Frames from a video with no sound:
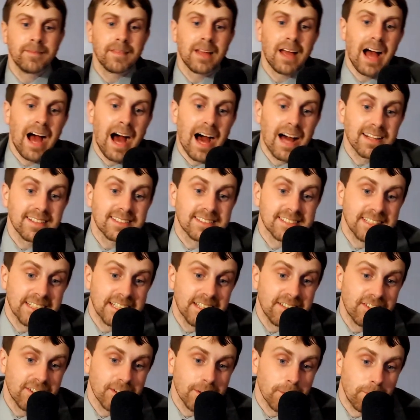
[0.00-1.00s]
Honestly,
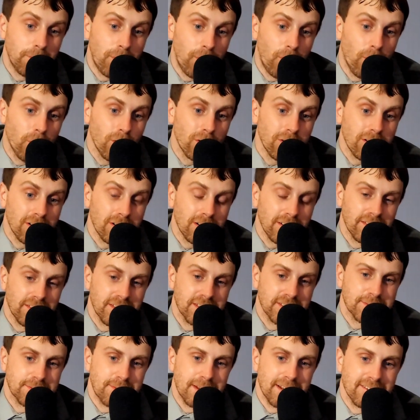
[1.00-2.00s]
even the pour of
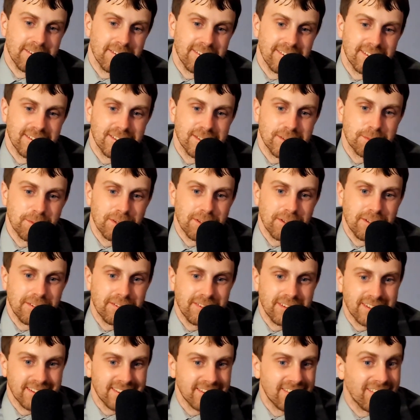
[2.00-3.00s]
this beverage is
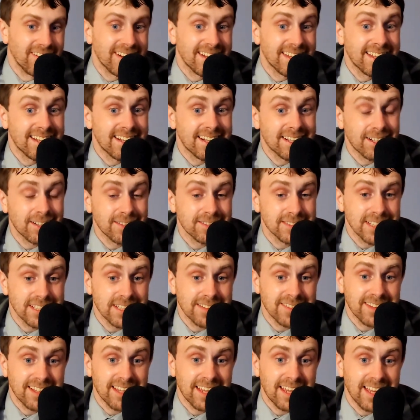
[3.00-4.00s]
perfect. The way that it comes out of
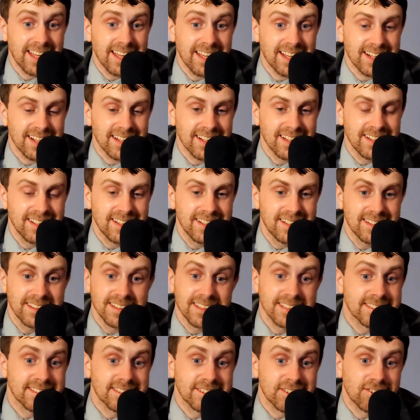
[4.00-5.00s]
a can
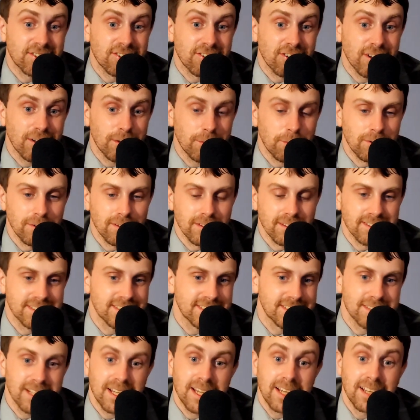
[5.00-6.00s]
is incredible.
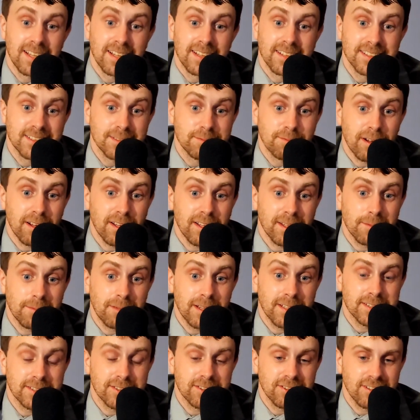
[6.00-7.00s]
This is probably the
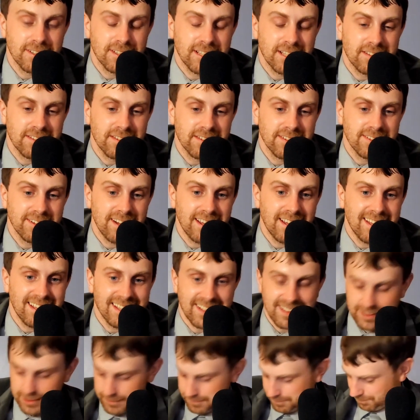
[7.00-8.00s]
best drink I've ever
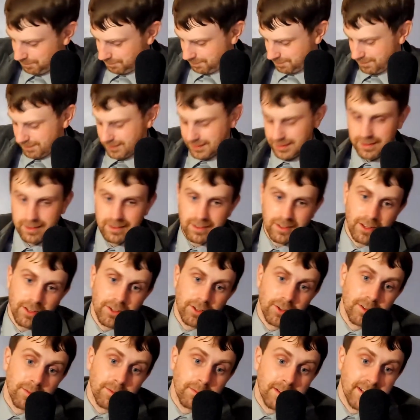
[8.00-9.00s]
had.
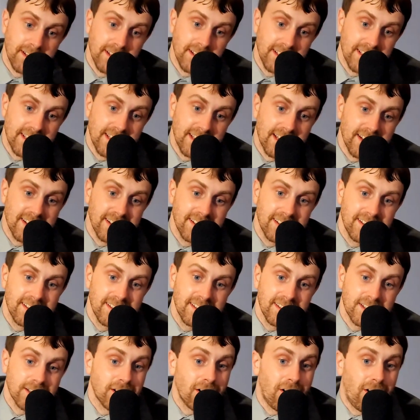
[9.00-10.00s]
Although, admittedly, again,
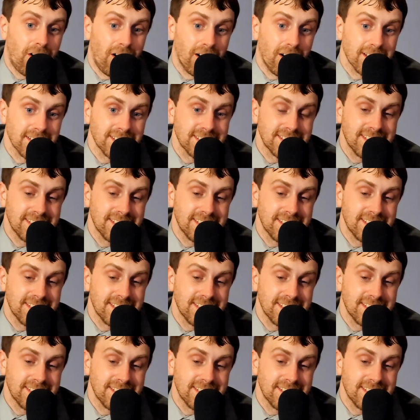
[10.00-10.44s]
the cost